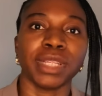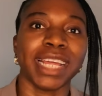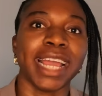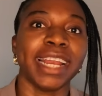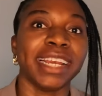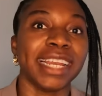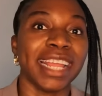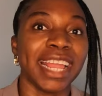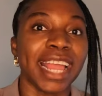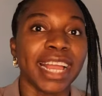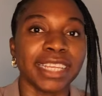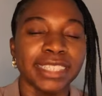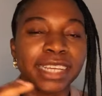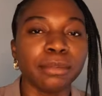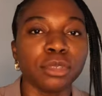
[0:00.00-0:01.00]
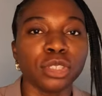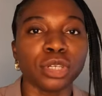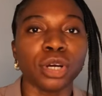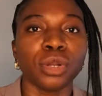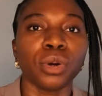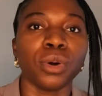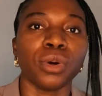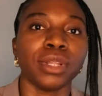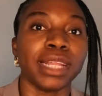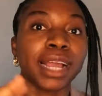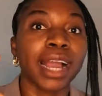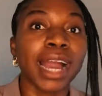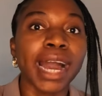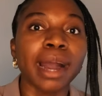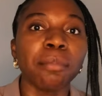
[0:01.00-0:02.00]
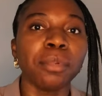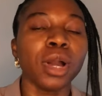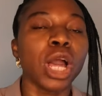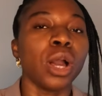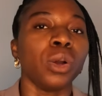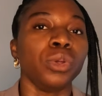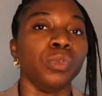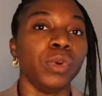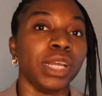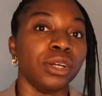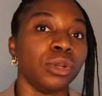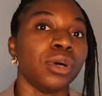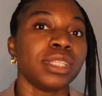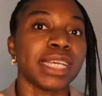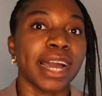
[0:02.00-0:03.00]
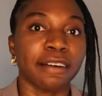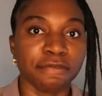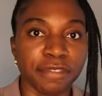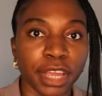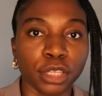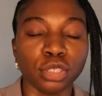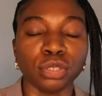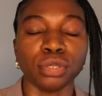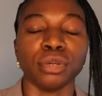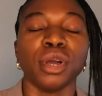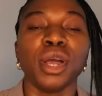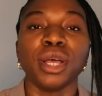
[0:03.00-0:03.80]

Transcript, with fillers: then the exemption or the cap will not affect you.